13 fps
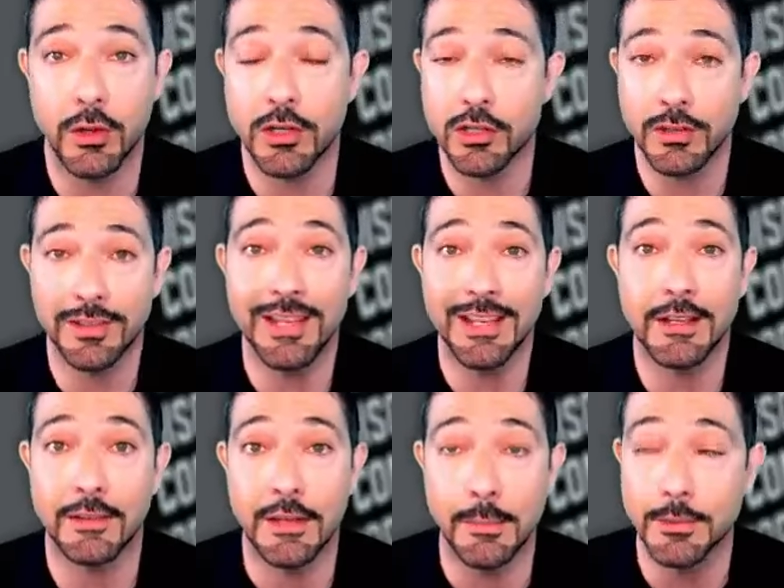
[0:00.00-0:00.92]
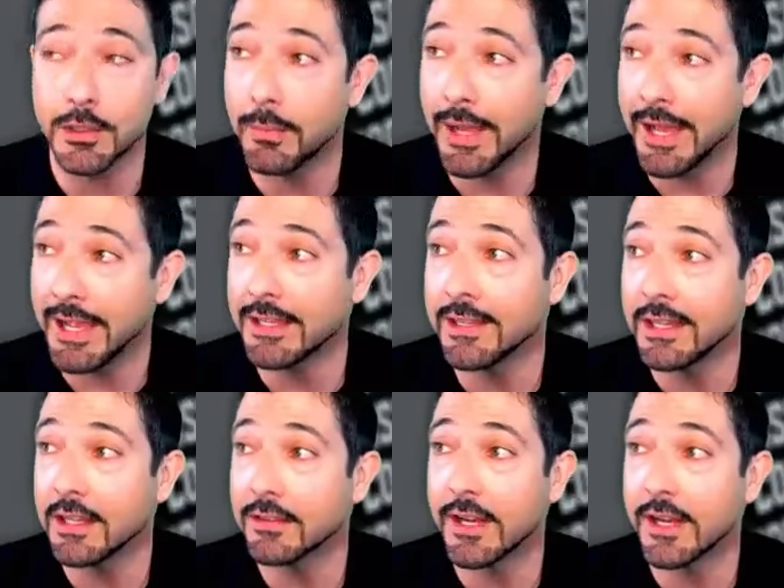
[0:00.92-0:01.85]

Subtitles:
You see the deception behind the entire